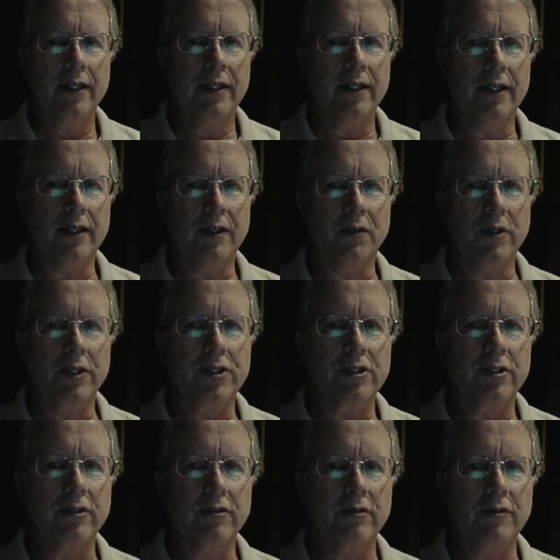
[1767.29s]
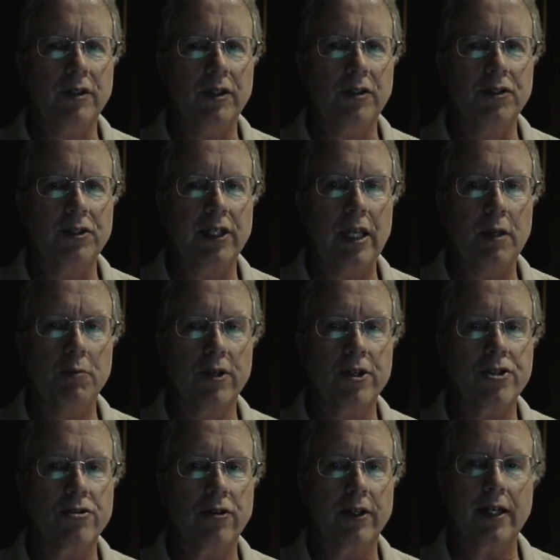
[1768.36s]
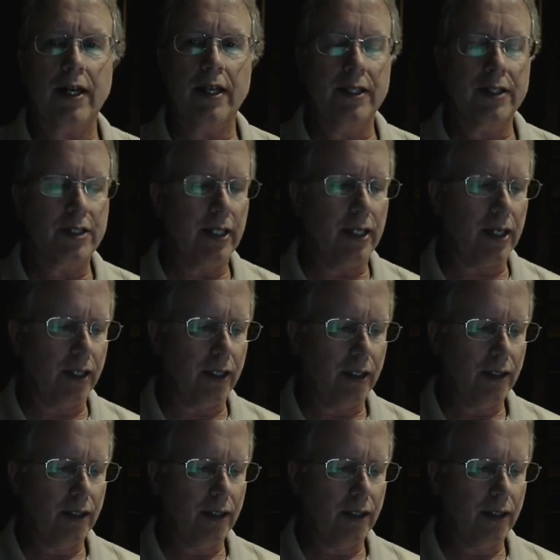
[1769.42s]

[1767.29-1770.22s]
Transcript: was to use a keyboard shortcut instead.